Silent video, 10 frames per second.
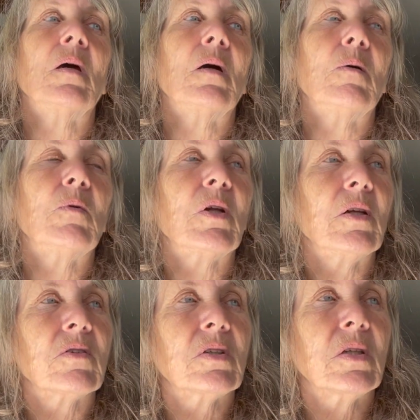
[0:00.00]
what
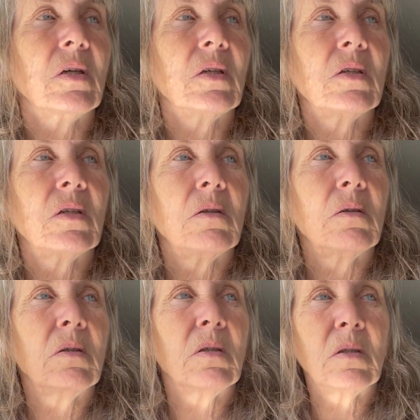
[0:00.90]
else did I do?
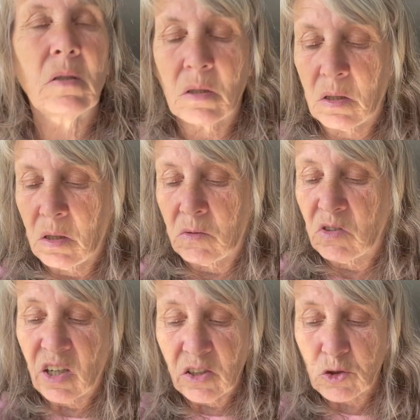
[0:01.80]

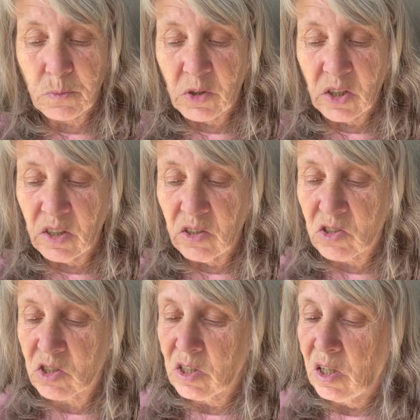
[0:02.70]

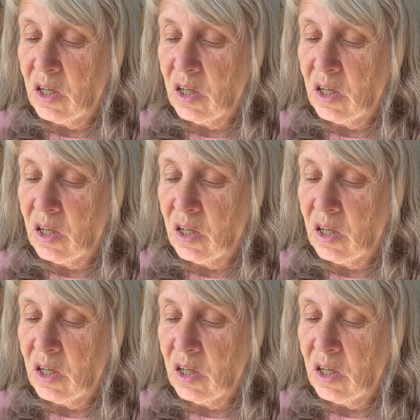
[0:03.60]
Raspberries.